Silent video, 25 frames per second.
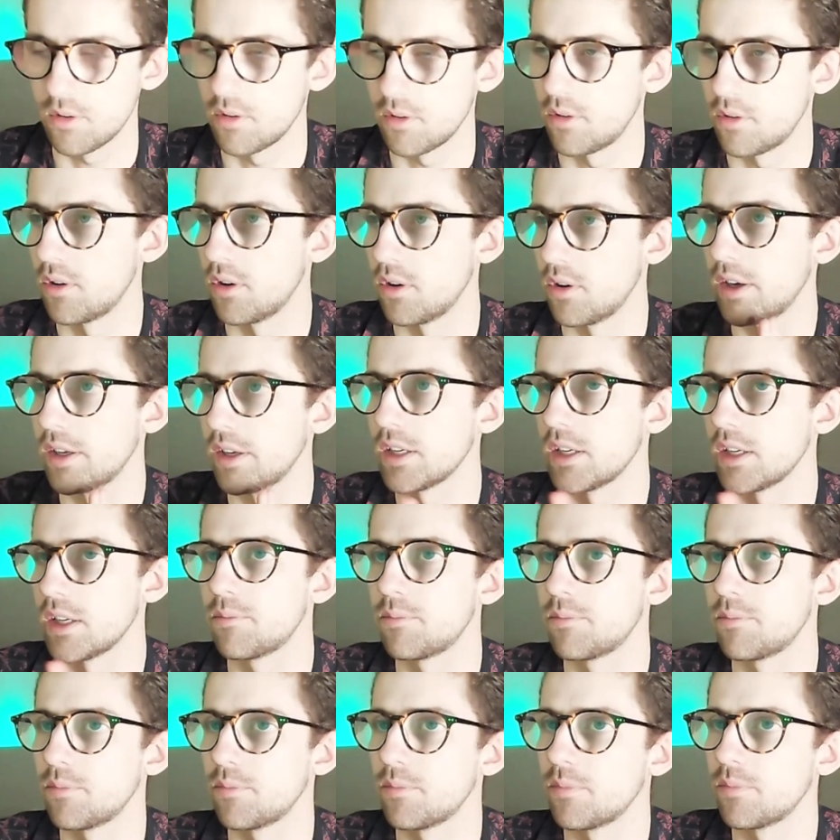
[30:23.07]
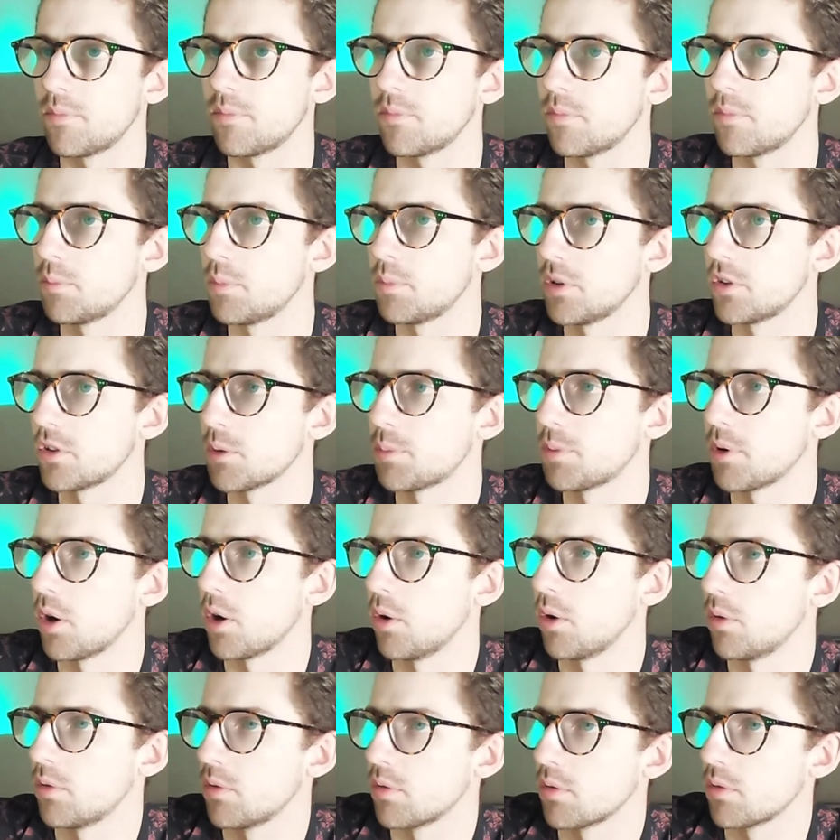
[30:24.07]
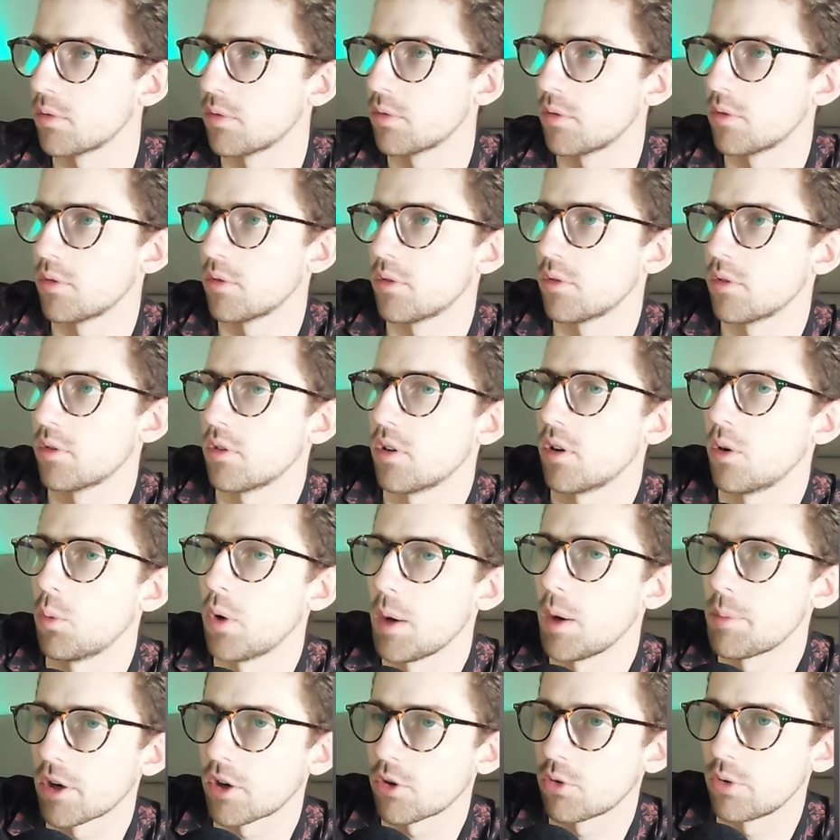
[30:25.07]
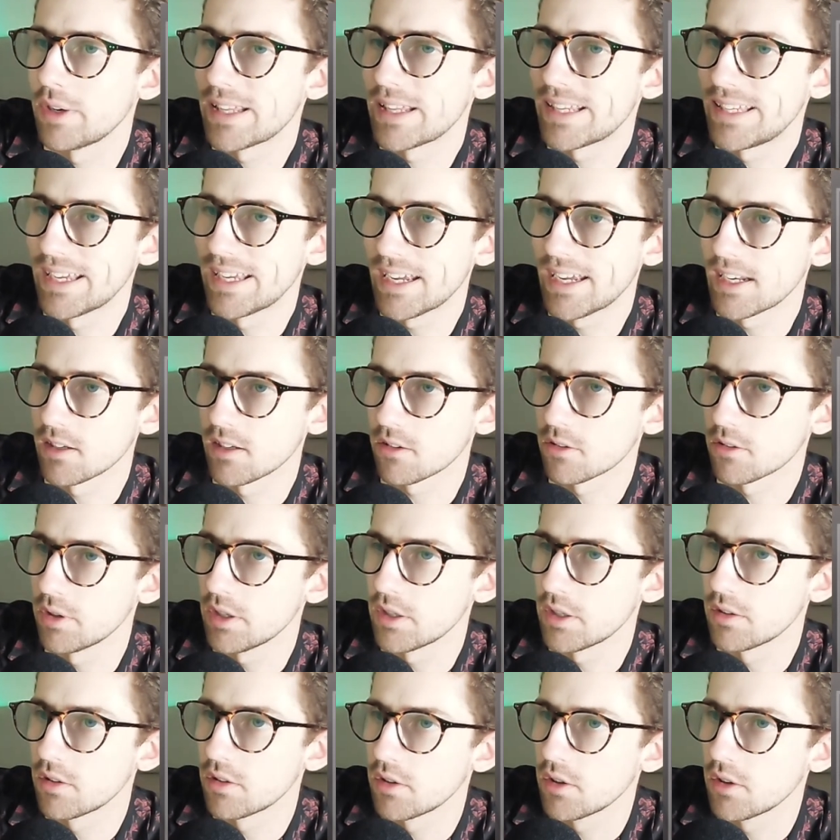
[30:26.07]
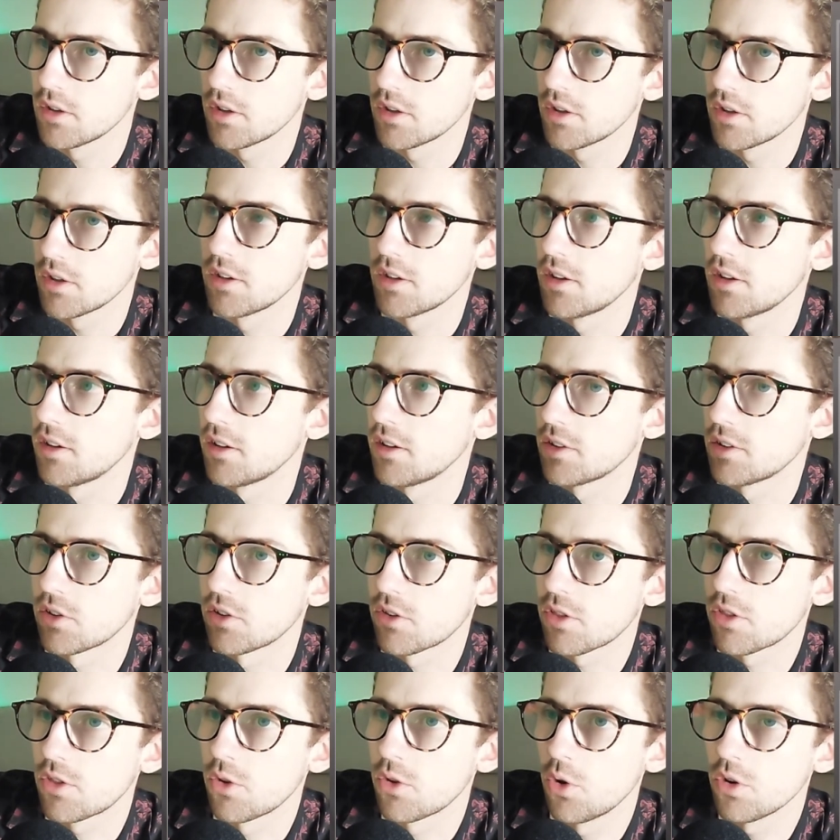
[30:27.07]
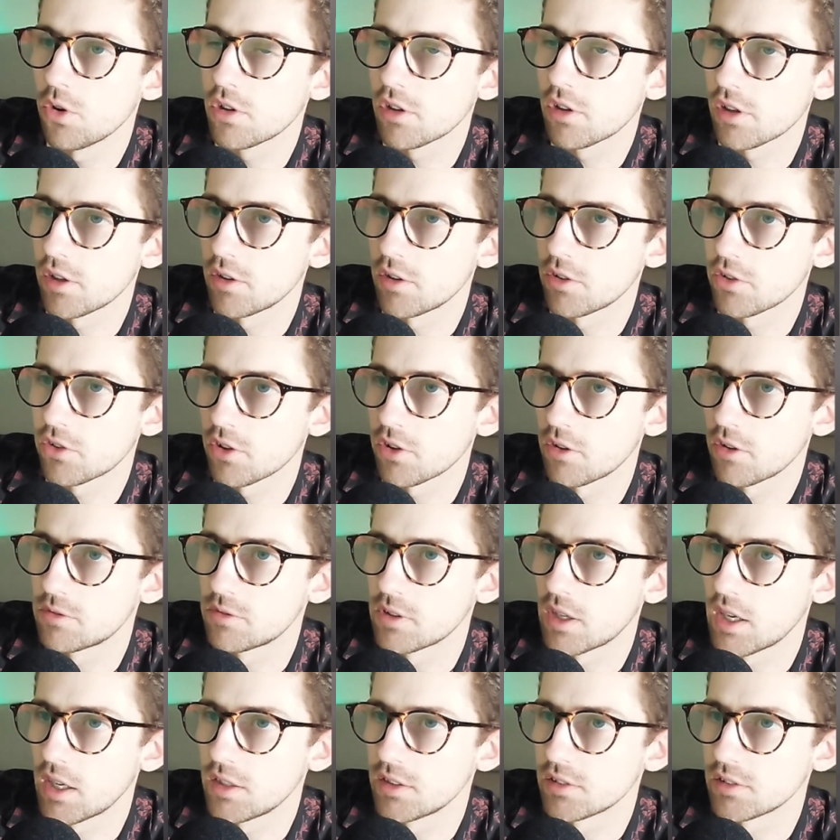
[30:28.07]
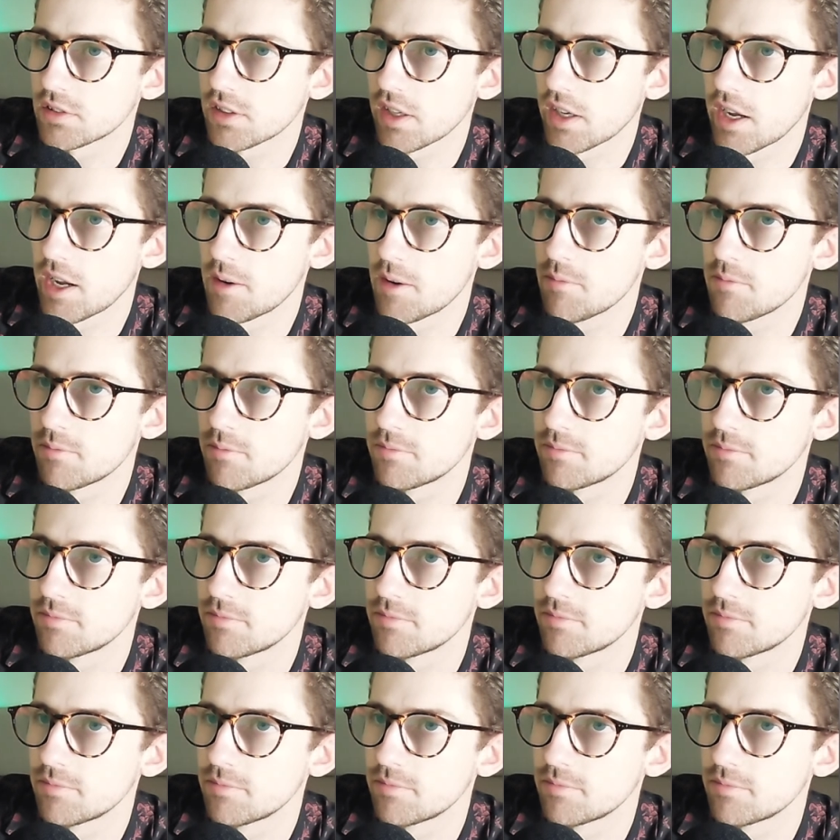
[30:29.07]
Alrighty. Piscopo. Away by Crin again. Crin. It's his third clearance so far this game.